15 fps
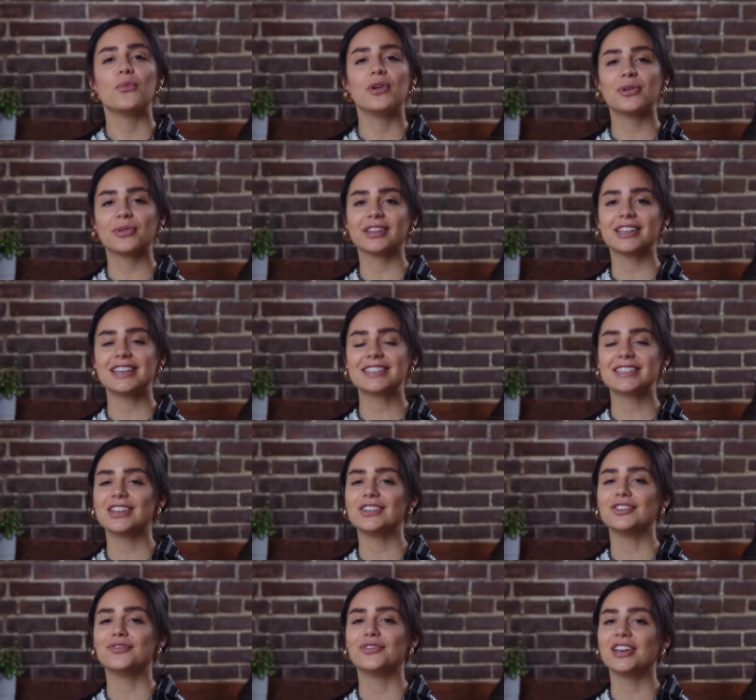We release a
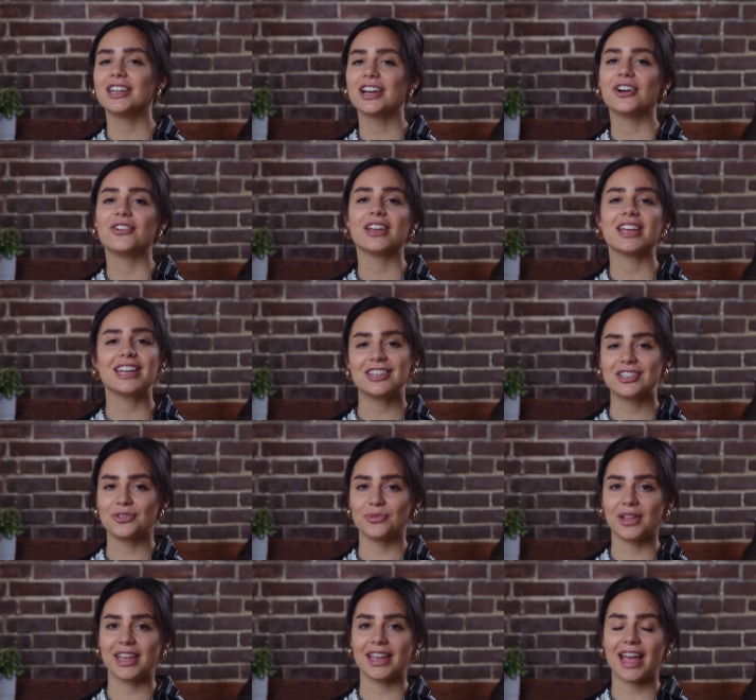new video each
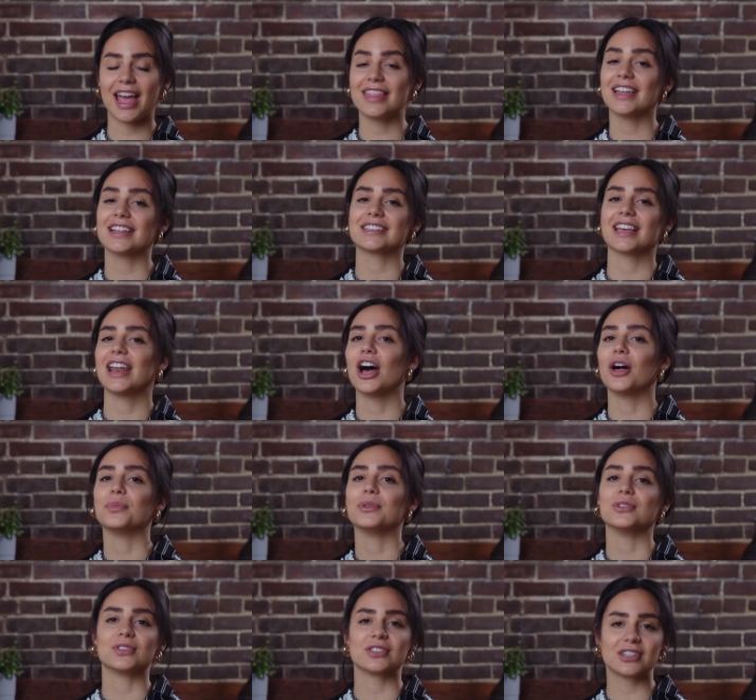week, and that's gonna help
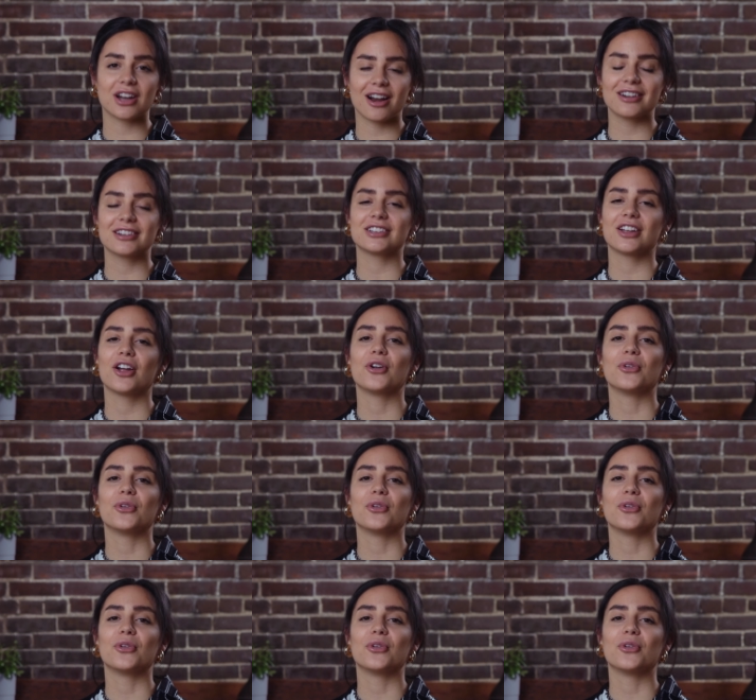you start,